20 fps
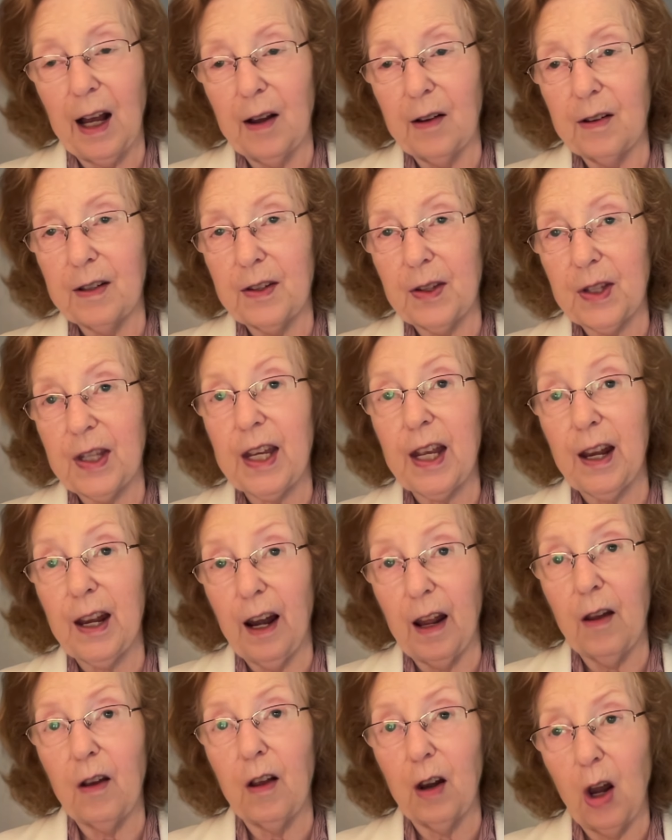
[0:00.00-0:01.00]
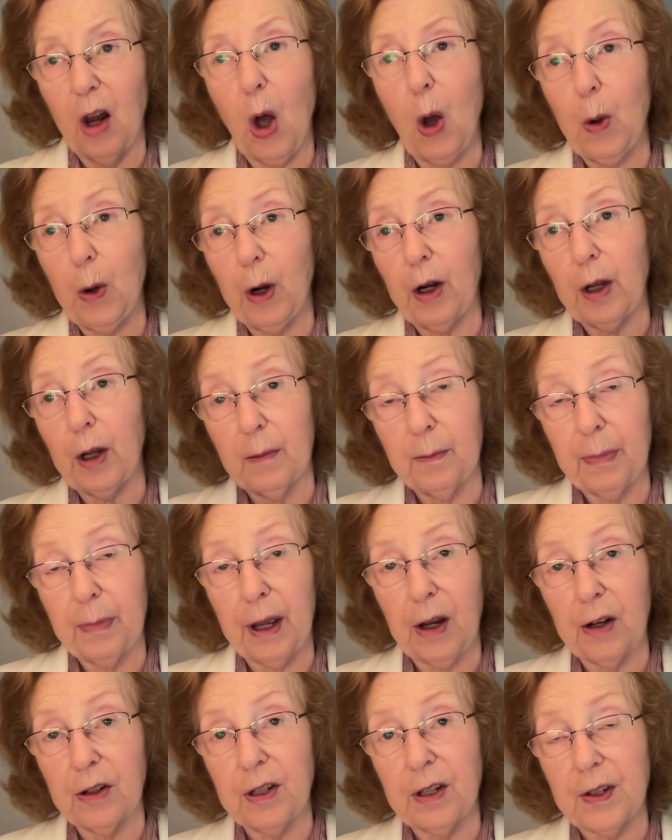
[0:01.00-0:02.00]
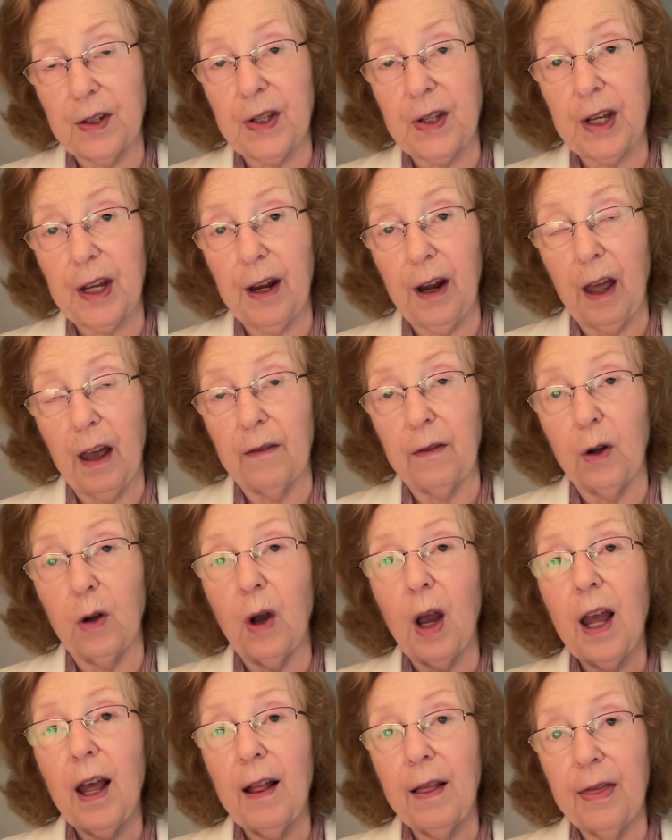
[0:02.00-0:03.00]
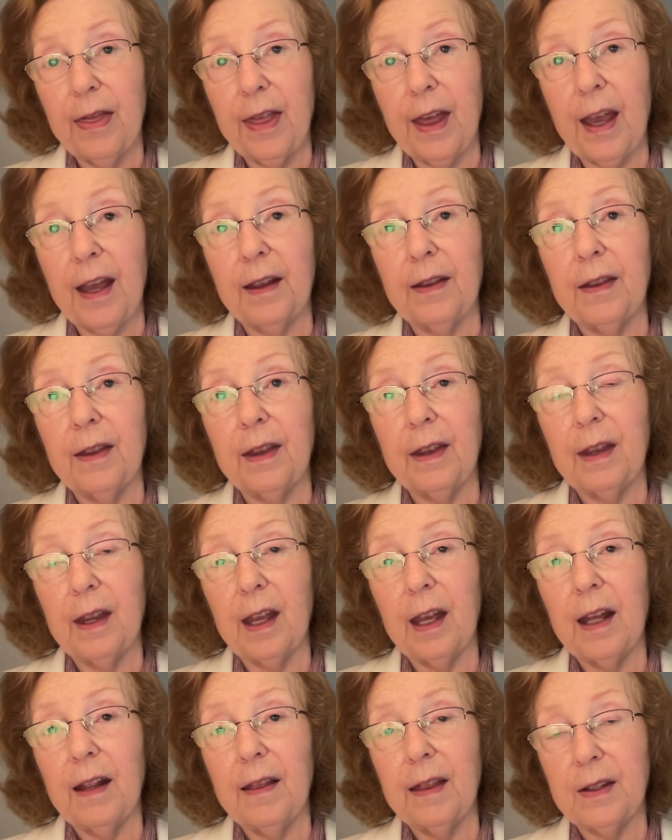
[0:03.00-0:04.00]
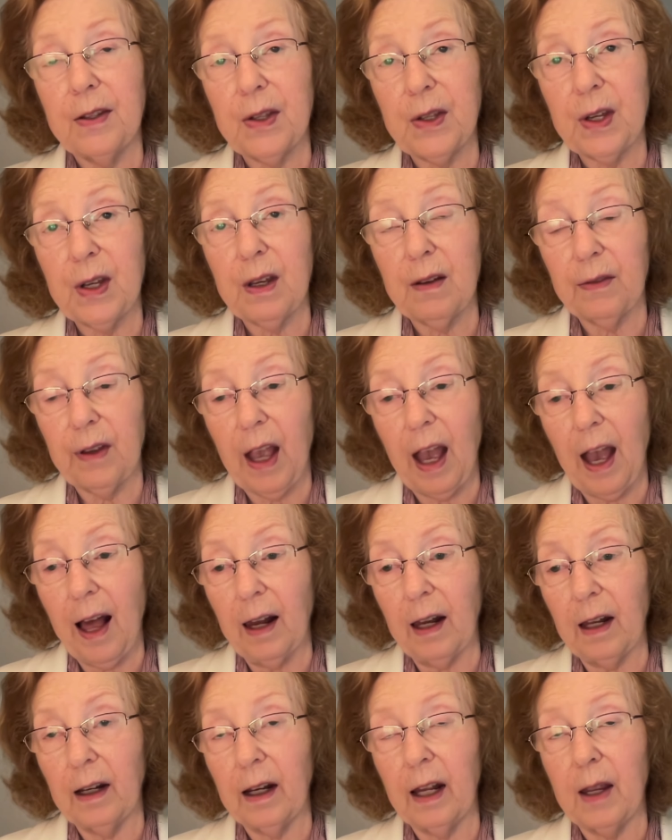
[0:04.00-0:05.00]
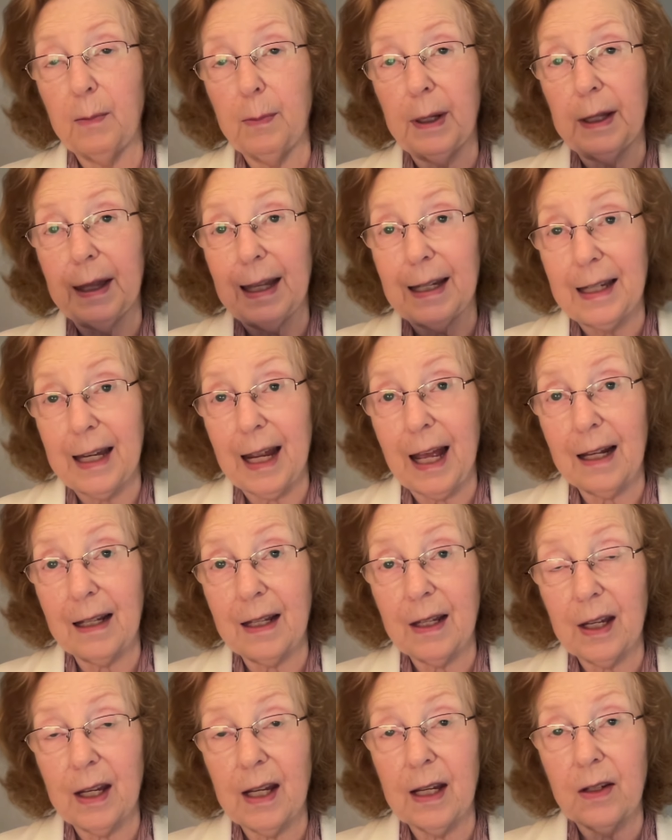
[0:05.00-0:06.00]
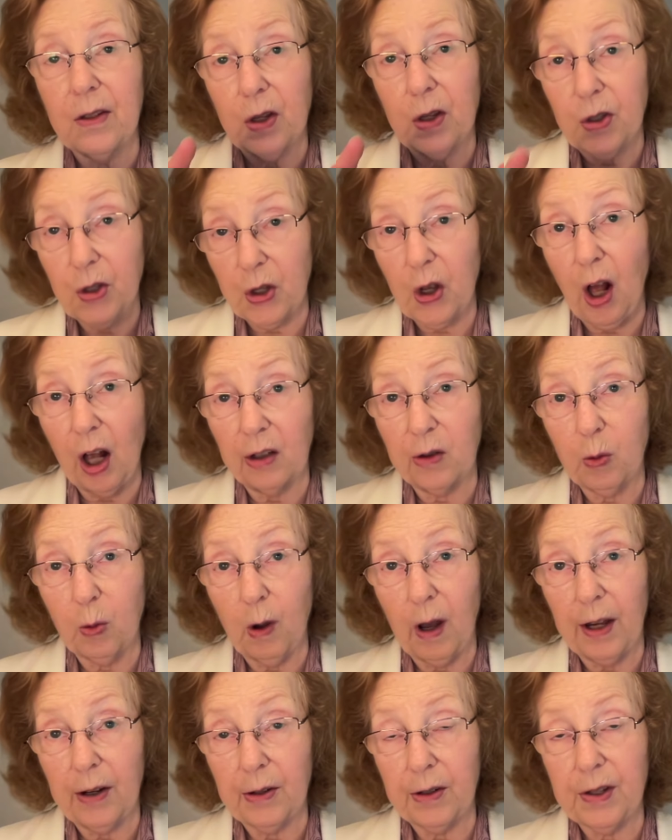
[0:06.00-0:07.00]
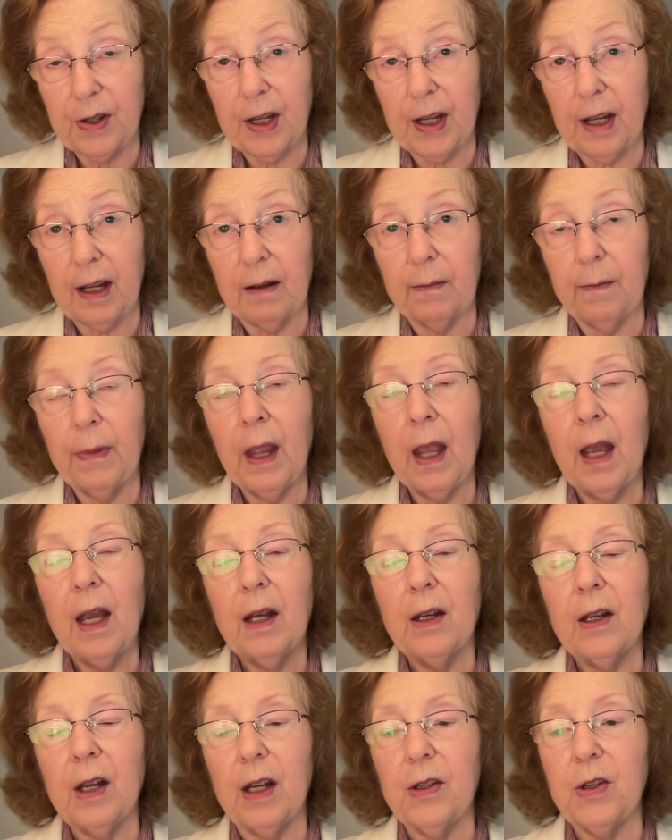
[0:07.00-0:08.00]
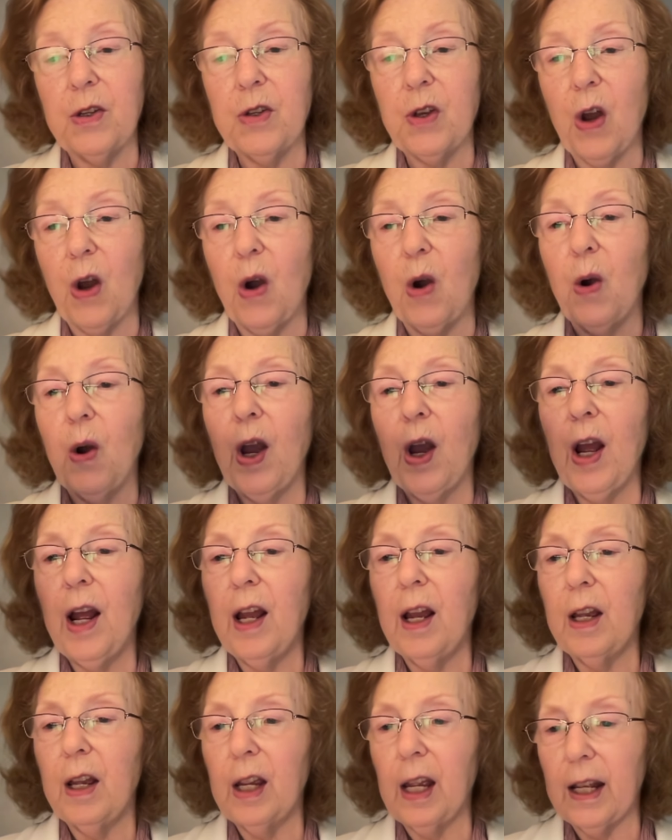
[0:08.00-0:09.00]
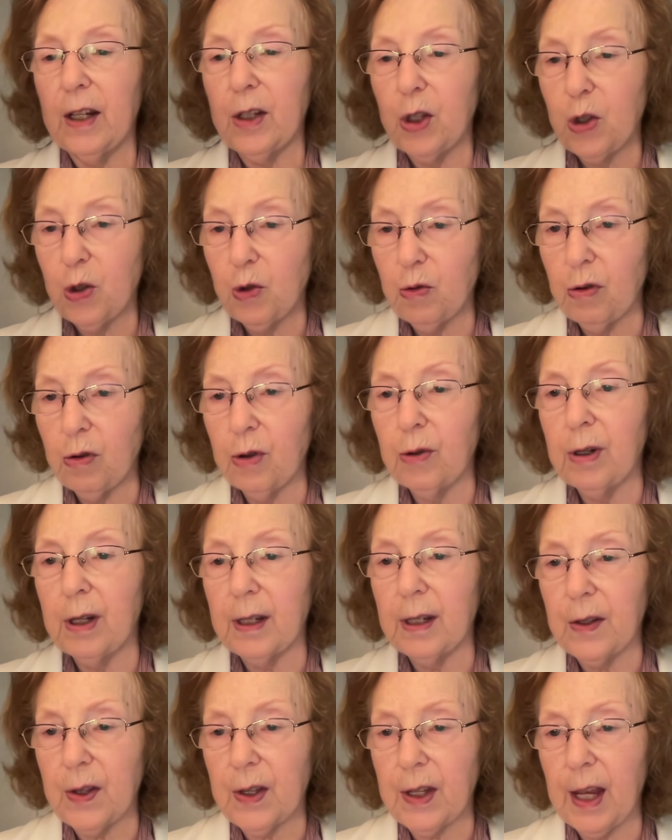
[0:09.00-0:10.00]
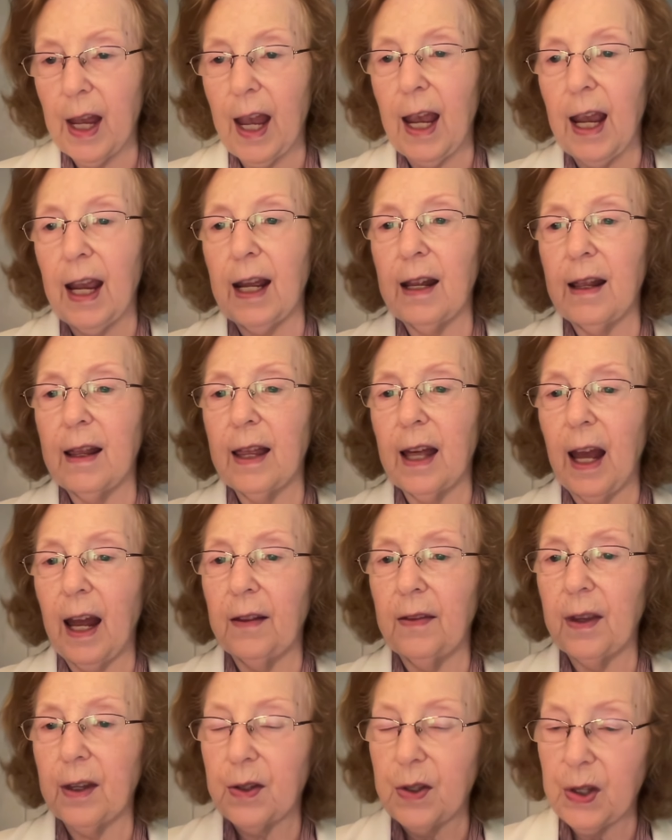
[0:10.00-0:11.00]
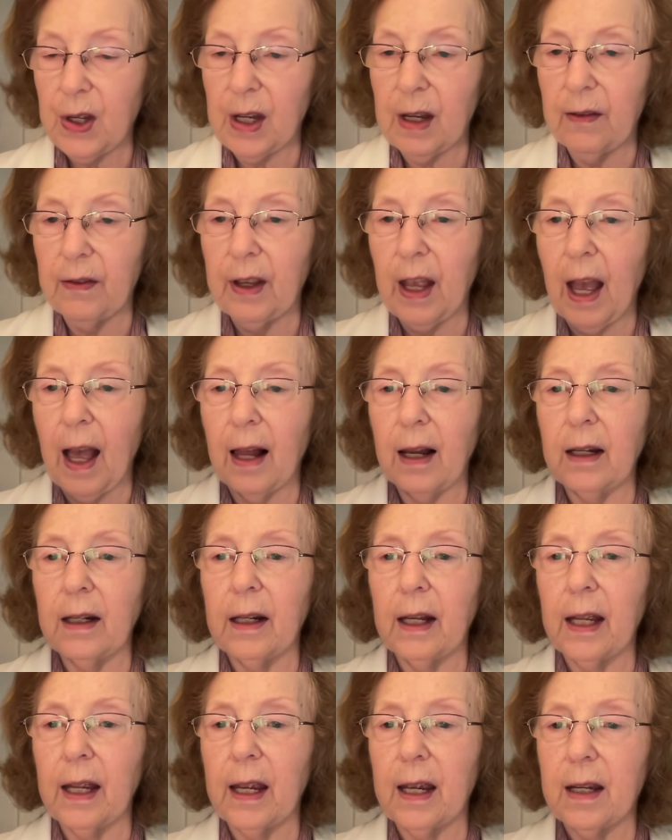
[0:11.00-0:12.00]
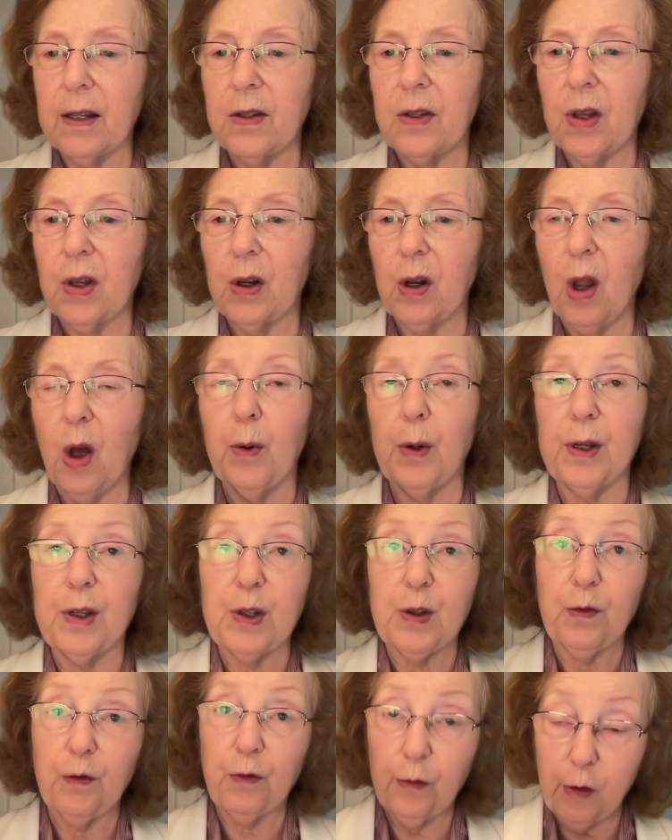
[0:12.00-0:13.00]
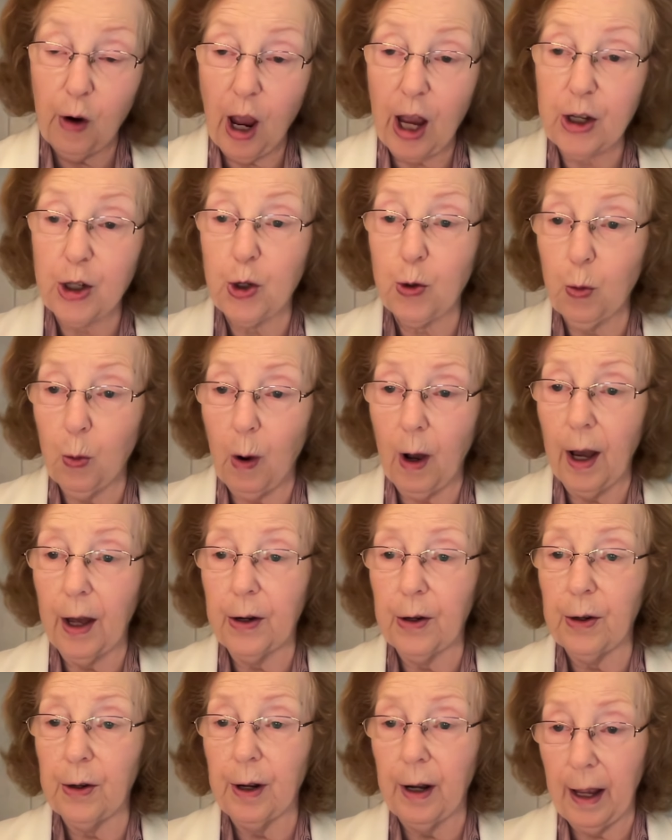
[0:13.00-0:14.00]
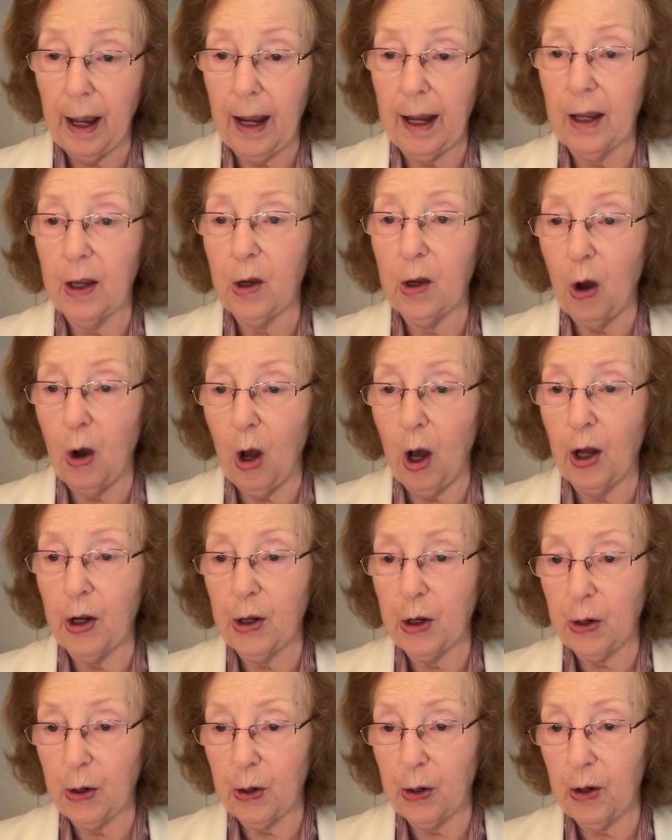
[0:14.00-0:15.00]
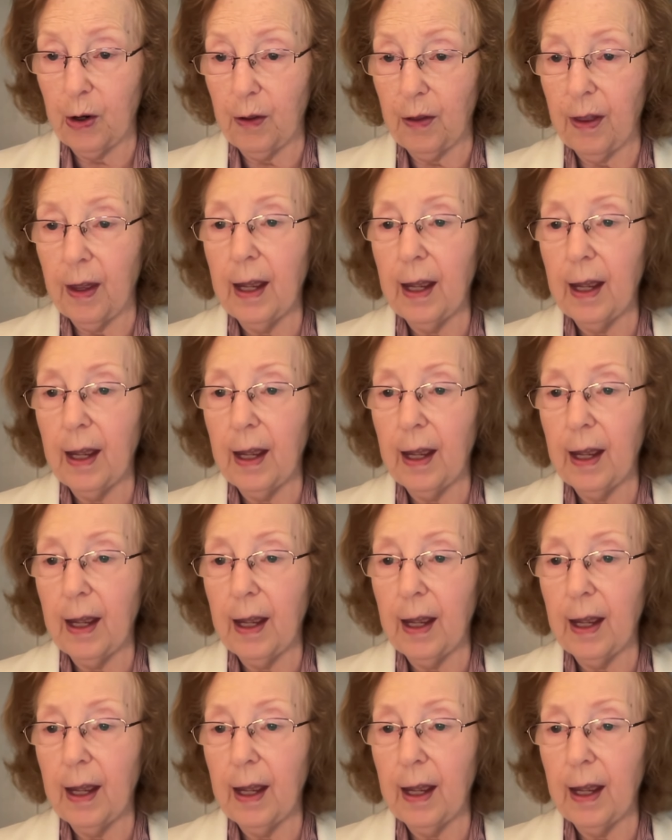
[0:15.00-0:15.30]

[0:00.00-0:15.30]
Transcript: sea lower compared to sea level than the Sea of Galilee, but the Dead Sea is a saltwater sea. And so it's true to say that the Sea of Galilee is the lowest freshwater lake on earth